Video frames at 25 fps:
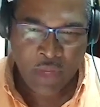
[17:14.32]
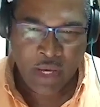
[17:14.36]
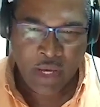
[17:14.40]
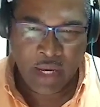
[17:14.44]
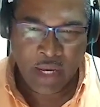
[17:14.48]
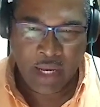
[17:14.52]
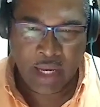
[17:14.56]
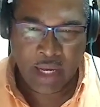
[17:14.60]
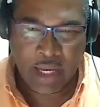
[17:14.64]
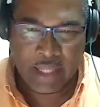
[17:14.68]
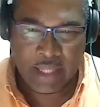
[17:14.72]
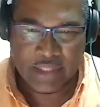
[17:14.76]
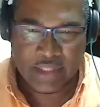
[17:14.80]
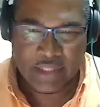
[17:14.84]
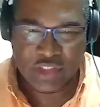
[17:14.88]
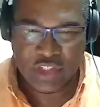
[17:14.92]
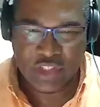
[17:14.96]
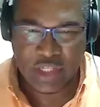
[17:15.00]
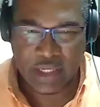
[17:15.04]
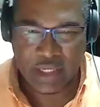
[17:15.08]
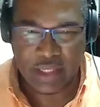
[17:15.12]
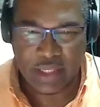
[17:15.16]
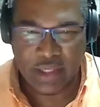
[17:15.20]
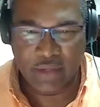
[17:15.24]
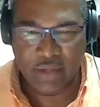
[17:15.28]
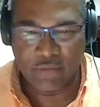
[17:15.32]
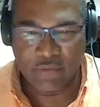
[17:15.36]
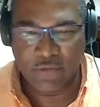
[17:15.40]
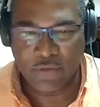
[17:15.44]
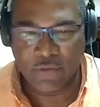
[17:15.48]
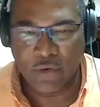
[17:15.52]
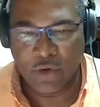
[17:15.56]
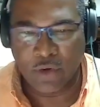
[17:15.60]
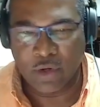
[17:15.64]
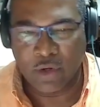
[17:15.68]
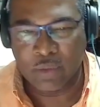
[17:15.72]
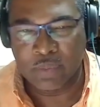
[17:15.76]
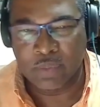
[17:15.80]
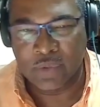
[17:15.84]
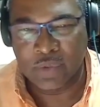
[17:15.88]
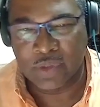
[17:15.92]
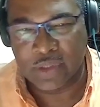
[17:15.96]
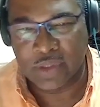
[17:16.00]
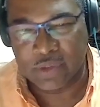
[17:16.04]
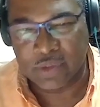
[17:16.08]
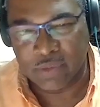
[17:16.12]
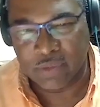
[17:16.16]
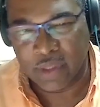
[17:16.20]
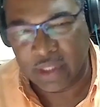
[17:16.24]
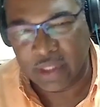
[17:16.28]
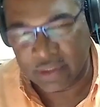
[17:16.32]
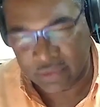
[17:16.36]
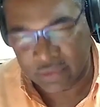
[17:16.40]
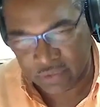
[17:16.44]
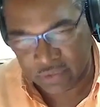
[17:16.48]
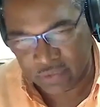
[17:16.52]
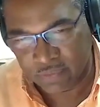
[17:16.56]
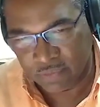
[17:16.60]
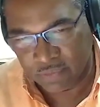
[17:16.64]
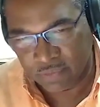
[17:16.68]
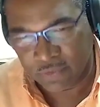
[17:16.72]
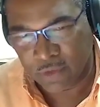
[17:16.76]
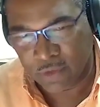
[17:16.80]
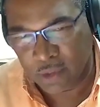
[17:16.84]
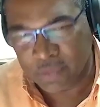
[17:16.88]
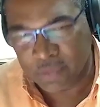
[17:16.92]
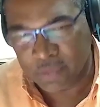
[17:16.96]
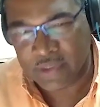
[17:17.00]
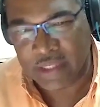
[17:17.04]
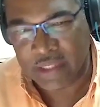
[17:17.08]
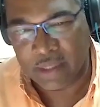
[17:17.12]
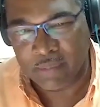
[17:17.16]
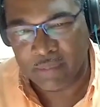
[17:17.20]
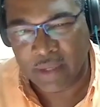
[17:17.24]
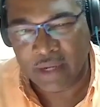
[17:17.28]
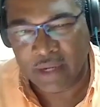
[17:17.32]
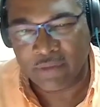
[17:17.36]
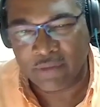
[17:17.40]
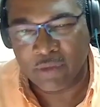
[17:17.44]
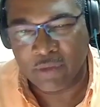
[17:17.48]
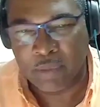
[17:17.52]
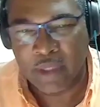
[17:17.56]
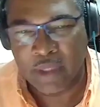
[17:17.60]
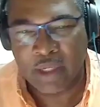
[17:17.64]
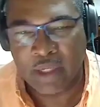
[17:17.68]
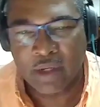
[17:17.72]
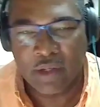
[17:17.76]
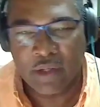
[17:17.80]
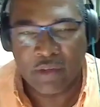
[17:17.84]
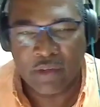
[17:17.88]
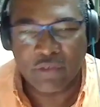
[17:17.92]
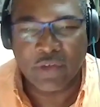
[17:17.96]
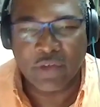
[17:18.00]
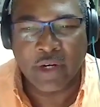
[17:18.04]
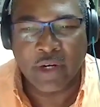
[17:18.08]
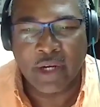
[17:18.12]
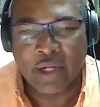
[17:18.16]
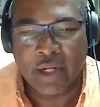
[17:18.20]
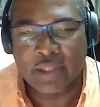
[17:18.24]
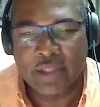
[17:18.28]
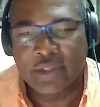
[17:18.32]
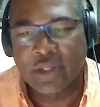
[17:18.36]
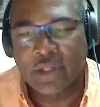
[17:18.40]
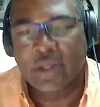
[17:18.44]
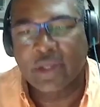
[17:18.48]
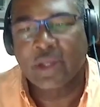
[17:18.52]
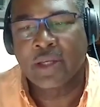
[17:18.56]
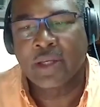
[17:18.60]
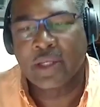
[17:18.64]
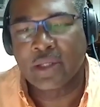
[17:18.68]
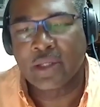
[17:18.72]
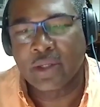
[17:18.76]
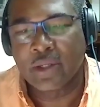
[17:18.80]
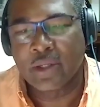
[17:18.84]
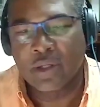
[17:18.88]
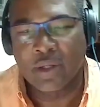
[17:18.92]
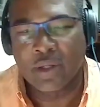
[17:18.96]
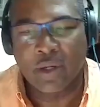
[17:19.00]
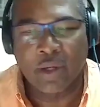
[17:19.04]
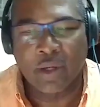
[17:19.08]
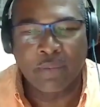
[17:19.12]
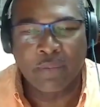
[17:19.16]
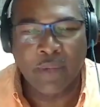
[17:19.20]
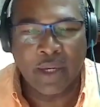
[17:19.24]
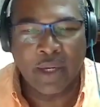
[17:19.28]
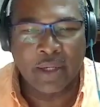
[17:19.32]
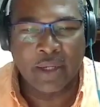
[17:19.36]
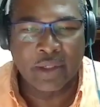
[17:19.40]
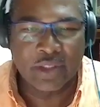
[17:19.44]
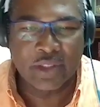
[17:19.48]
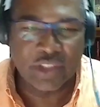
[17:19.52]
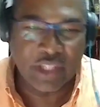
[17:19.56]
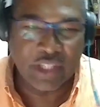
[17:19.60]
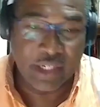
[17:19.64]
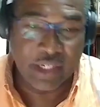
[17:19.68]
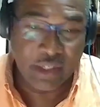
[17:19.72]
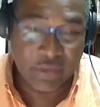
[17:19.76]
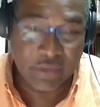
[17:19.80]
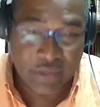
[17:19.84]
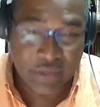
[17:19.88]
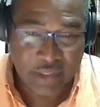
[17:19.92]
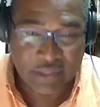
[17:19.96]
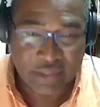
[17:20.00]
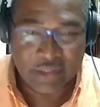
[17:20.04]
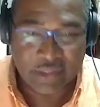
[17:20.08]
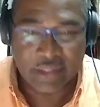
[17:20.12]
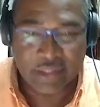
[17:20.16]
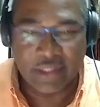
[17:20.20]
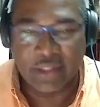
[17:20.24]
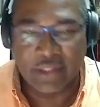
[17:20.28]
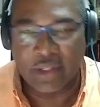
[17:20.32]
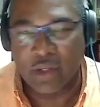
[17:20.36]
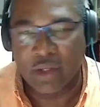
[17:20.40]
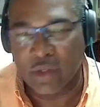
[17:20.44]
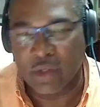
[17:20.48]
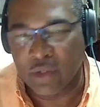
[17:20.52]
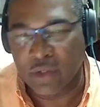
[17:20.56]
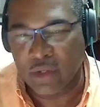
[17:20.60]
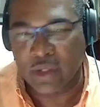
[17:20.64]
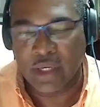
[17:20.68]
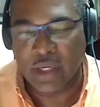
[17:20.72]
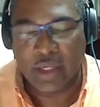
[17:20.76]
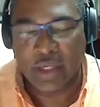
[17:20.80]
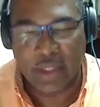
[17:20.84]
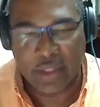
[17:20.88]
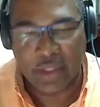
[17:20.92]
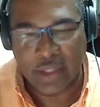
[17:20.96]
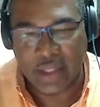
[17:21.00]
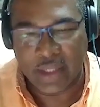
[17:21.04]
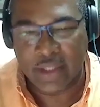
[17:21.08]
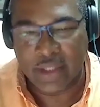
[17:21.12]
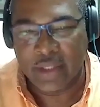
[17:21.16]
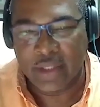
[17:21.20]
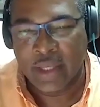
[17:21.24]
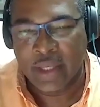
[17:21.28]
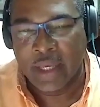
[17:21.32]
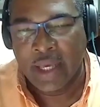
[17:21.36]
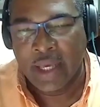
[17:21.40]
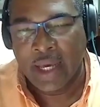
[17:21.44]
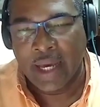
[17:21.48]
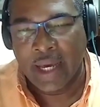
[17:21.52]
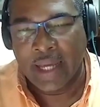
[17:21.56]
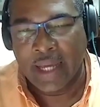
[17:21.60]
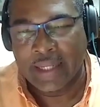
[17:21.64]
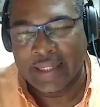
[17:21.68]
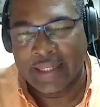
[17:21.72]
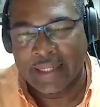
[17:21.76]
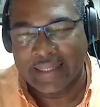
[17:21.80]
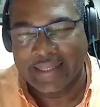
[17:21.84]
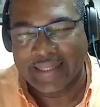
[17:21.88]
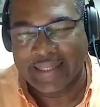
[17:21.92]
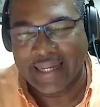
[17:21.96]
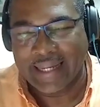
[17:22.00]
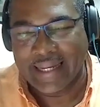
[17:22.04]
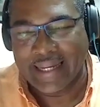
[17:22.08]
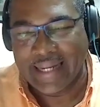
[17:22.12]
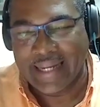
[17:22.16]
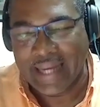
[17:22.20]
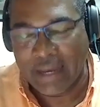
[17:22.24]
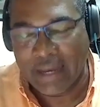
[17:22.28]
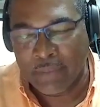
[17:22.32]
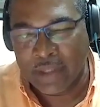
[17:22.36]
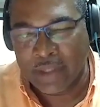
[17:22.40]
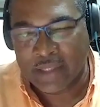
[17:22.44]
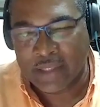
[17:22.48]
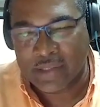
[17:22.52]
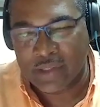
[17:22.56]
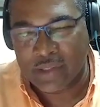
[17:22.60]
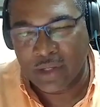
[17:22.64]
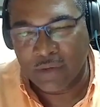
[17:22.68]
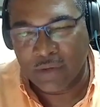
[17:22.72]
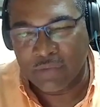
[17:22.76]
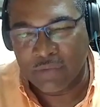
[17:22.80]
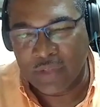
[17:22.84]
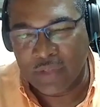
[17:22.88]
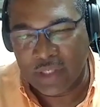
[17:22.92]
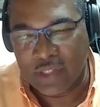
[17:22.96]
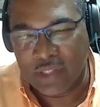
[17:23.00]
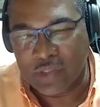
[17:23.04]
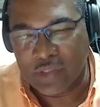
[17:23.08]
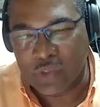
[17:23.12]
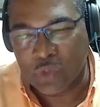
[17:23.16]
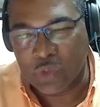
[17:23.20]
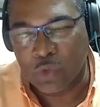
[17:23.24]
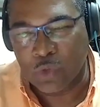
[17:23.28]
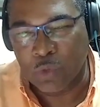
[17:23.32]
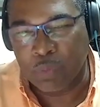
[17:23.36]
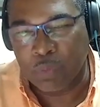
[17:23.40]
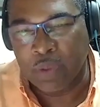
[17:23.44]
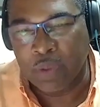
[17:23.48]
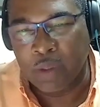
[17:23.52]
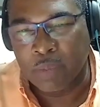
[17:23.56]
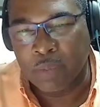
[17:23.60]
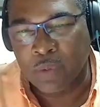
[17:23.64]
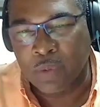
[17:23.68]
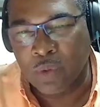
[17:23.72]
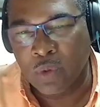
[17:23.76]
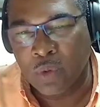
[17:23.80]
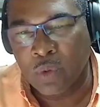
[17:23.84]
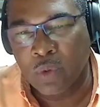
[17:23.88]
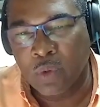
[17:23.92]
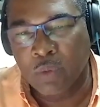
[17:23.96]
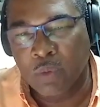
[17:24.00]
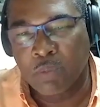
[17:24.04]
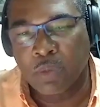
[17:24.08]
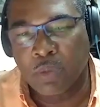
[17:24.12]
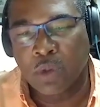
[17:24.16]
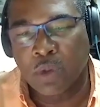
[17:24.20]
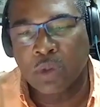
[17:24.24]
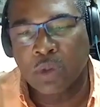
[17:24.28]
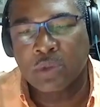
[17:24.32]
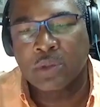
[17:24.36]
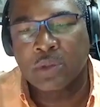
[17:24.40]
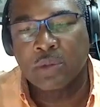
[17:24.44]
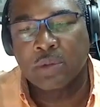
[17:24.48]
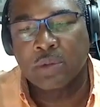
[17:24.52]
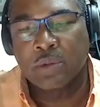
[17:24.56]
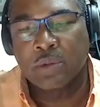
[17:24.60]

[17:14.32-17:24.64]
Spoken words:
Chetty and Forbes came back from England. He's very articulate, good-looking banner. Chetty was exceedingly good-looking. And the dynamics of these two people, who both